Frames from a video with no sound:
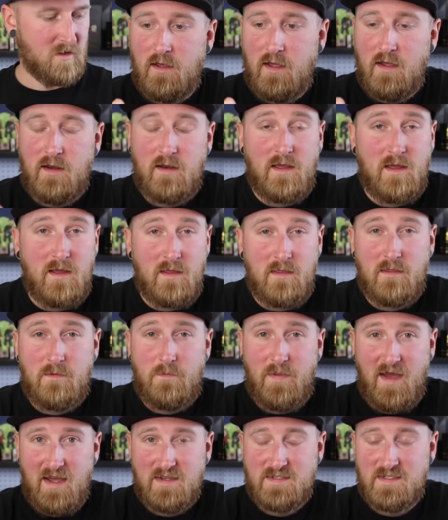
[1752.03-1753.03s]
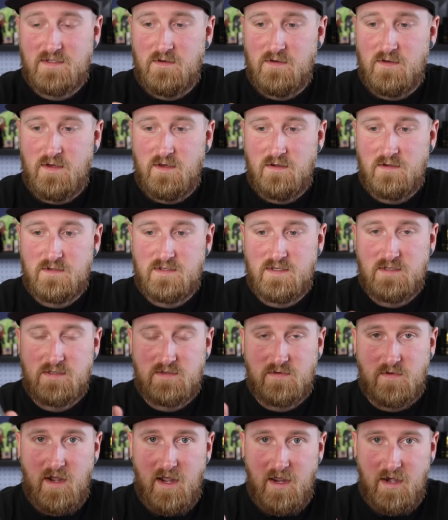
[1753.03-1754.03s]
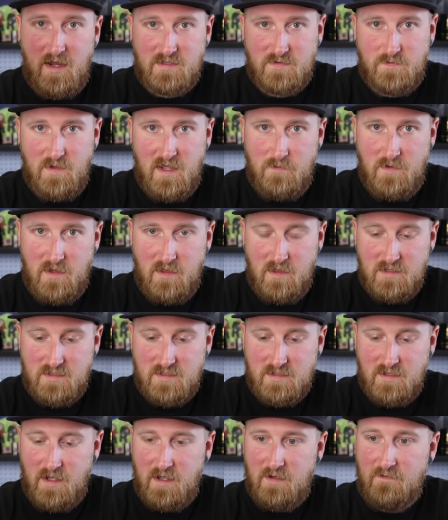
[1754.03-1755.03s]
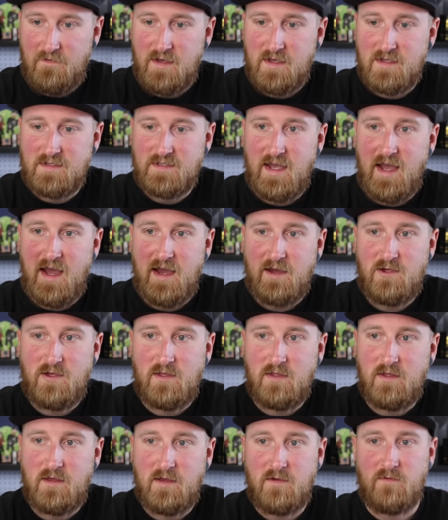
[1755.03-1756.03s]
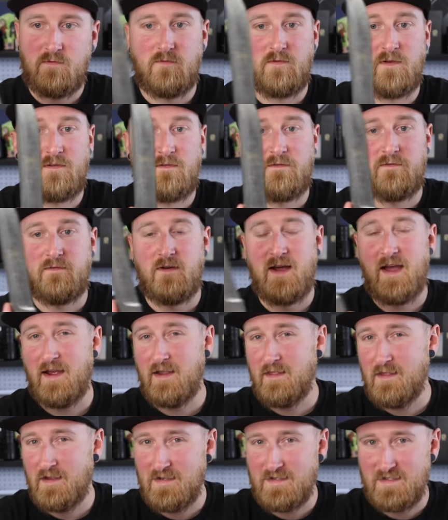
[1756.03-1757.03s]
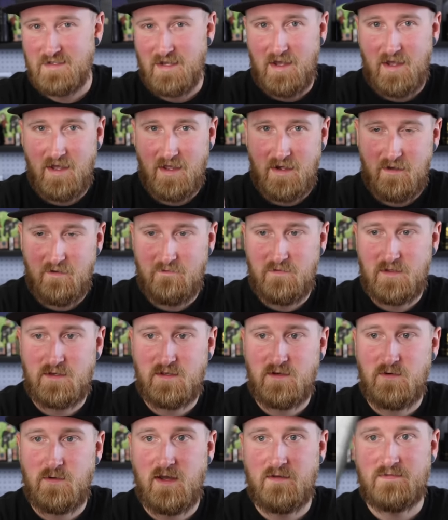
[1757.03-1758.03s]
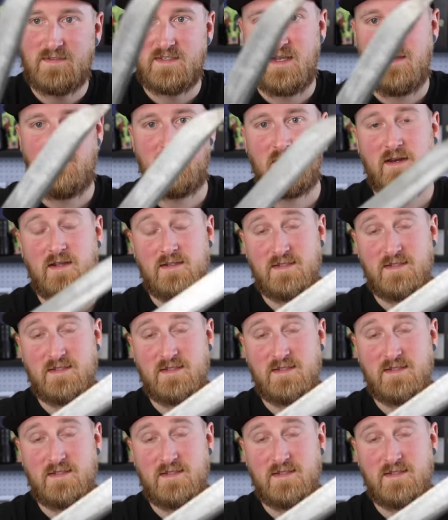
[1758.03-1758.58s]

And in the past 2 years since Ryan has made me this knife, he has actually refined the design of the 2F7.